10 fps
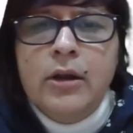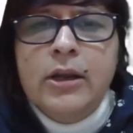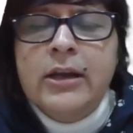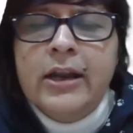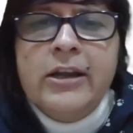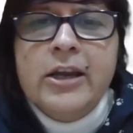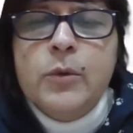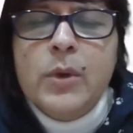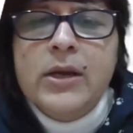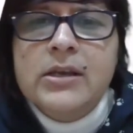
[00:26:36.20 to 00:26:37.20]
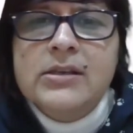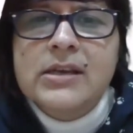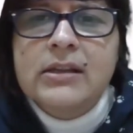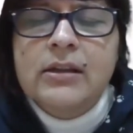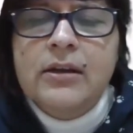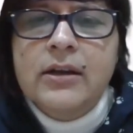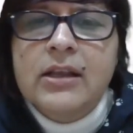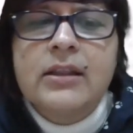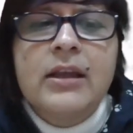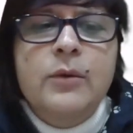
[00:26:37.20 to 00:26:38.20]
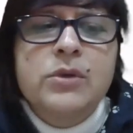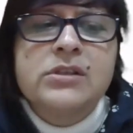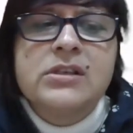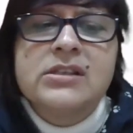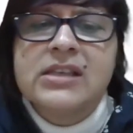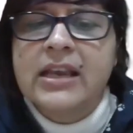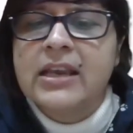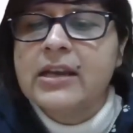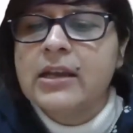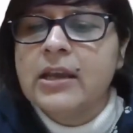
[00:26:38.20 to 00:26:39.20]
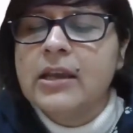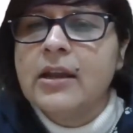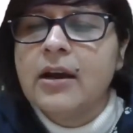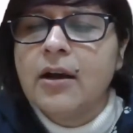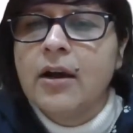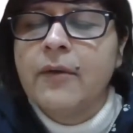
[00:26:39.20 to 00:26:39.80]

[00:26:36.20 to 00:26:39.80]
in 1920s and 13, that was the second era,